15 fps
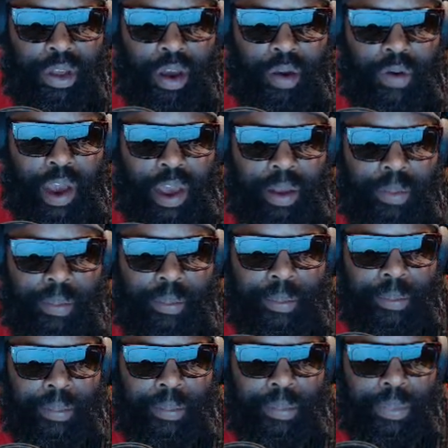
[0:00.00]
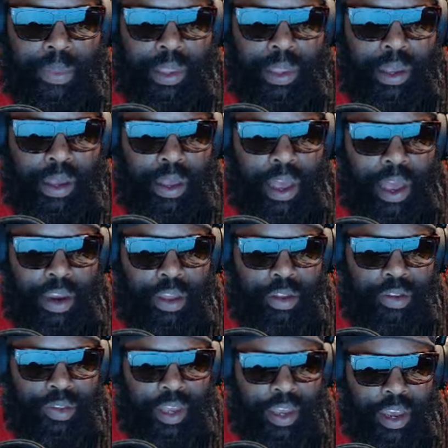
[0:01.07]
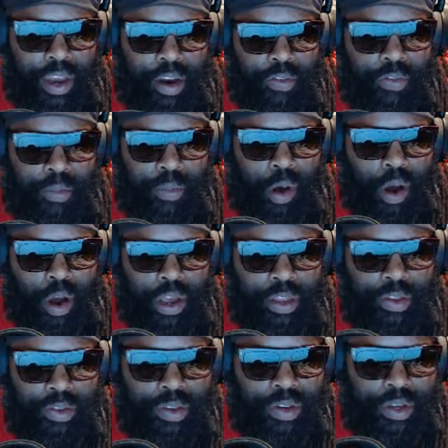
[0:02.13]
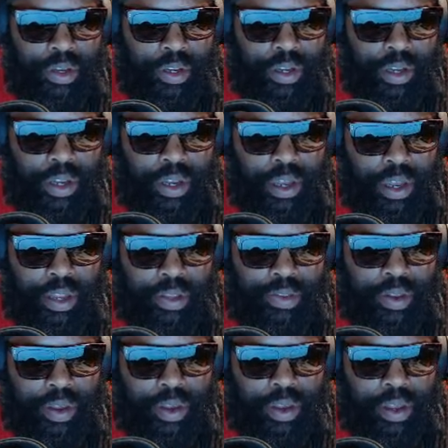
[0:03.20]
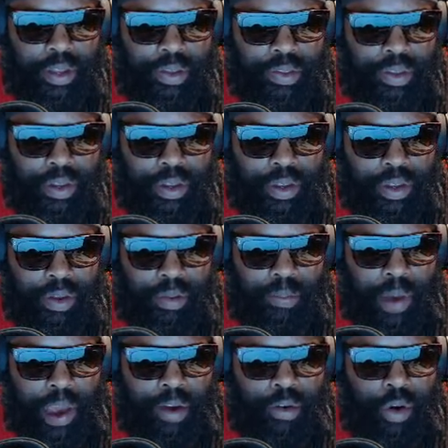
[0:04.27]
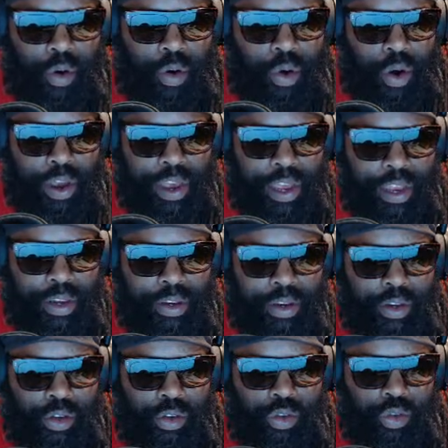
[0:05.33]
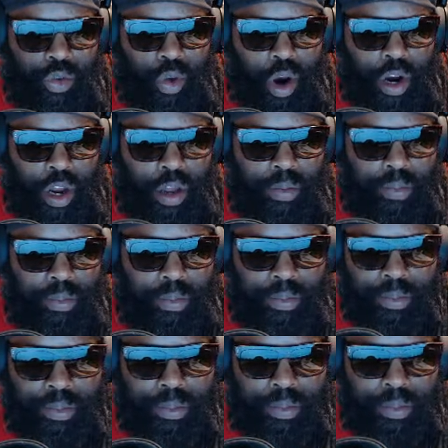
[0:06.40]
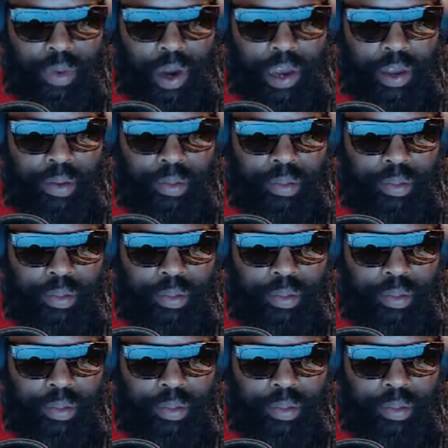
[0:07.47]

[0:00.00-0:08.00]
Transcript: All right, and you can see here from August, it's a micro organ startup, right?